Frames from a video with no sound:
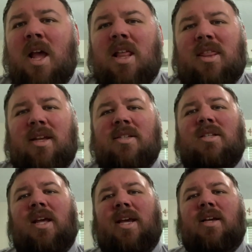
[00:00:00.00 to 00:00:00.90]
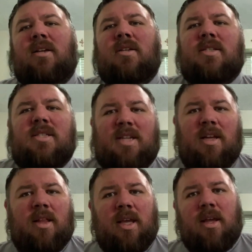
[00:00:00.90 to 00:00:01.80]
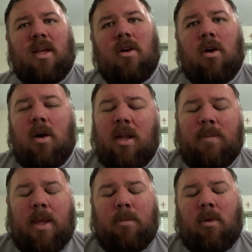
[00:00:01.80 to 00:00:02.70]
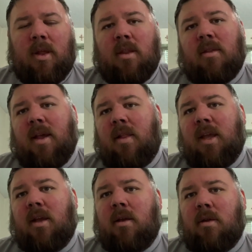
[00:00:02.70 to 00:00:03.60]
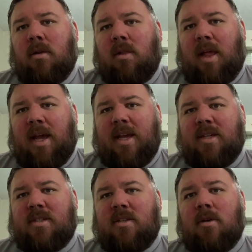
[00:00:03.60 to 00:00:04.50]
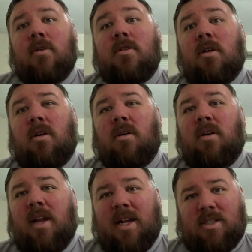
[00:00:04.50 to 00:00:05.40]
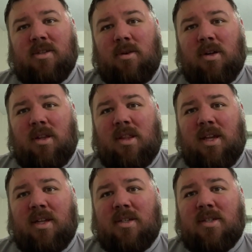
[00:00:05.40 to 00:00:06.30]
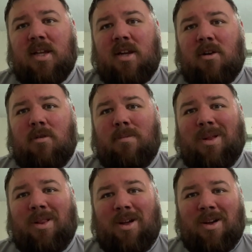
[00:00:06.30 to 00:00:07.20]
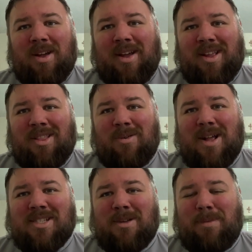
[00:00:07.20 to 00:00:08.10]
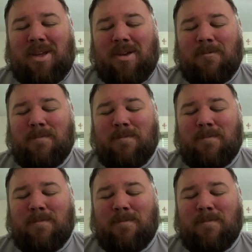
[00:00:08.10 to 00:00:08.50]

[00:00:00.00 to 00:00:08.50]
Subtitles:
Things like stealing and hurting people and telling lies, those are not so good things. They don't belong in the recipe.